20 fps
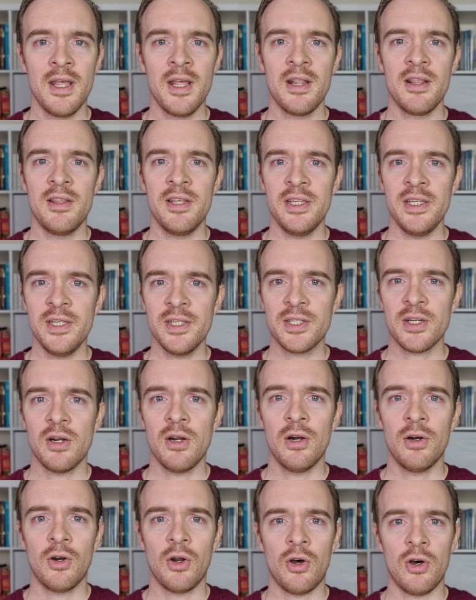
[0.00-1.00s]
these
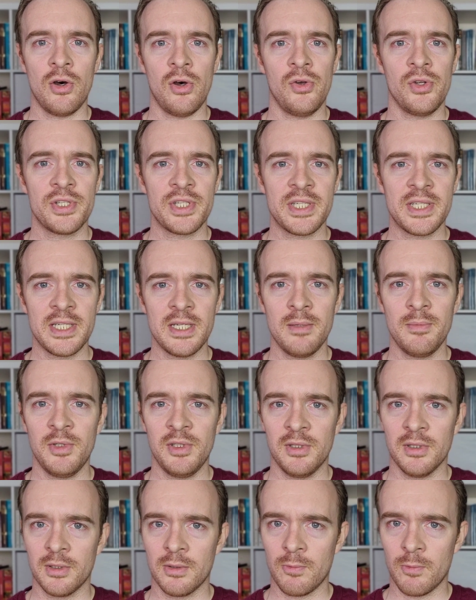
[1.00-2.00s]
are all
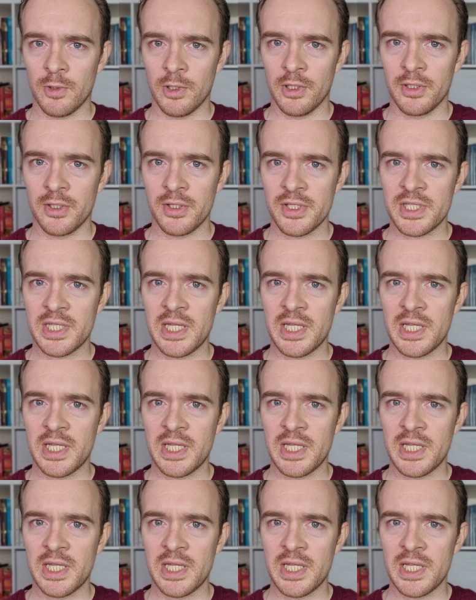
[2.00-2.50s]
similar words